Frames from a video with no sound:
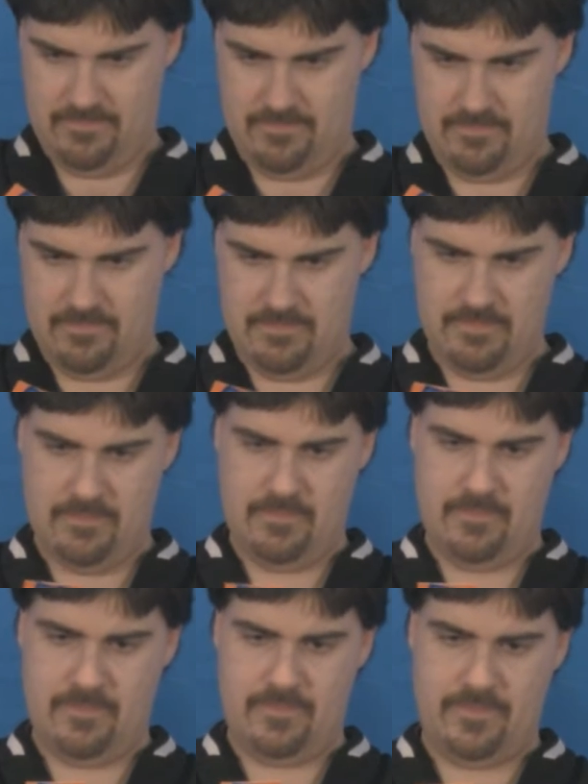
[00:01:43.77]

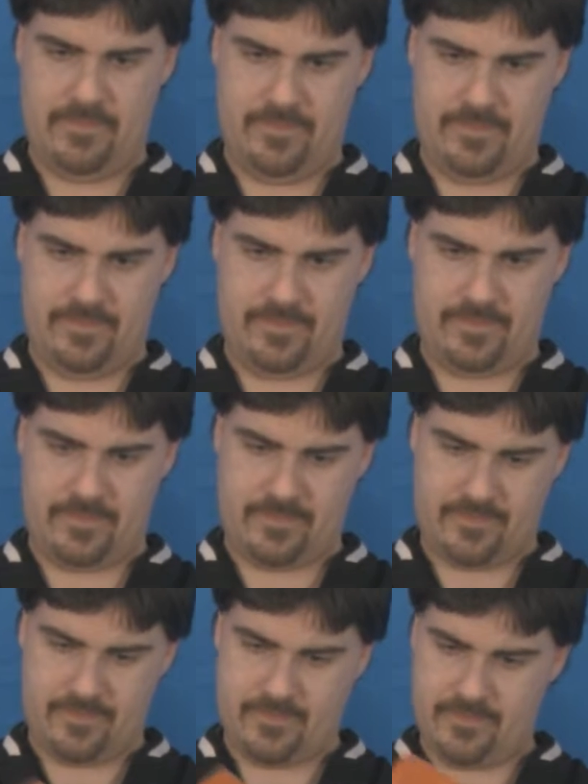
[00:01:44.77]

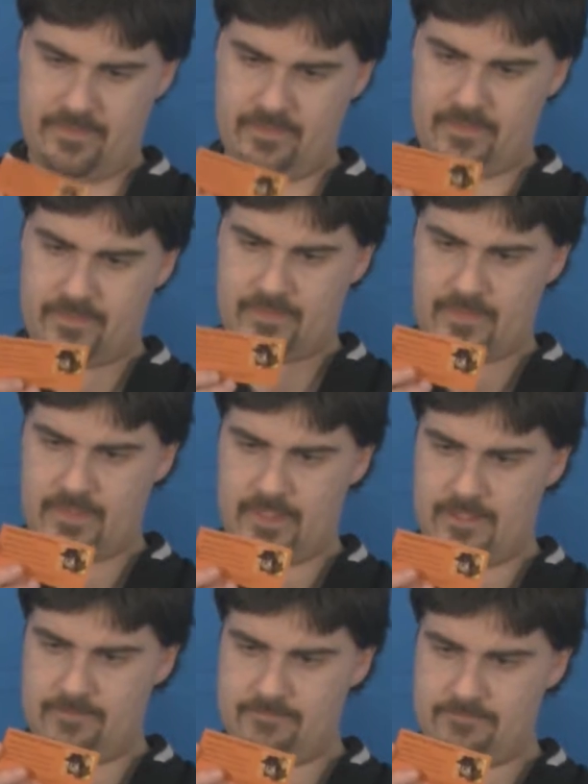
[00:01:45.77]

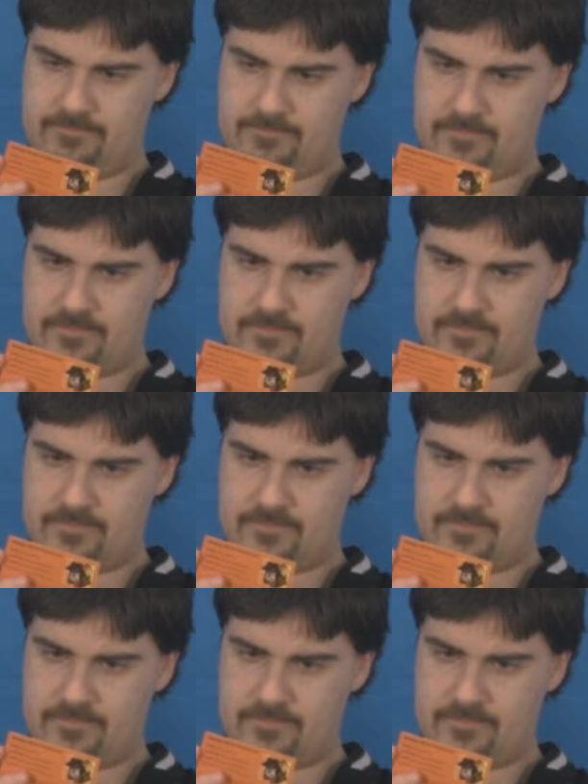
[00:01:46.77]
No one is speaking in this clip.